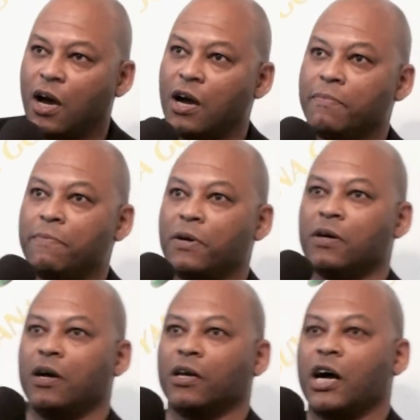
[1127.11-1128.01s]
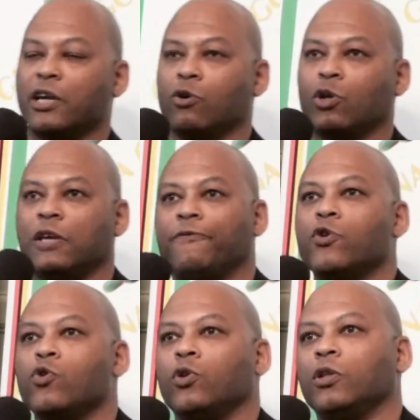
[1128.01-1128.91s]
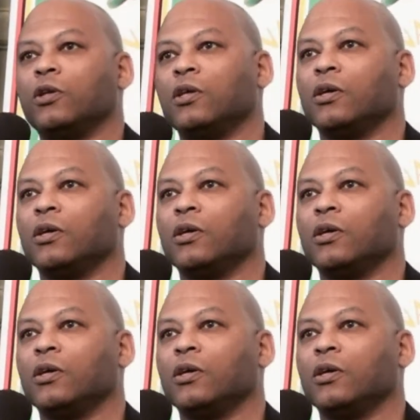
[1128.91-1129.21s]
I remember a guy called Cliff Hall,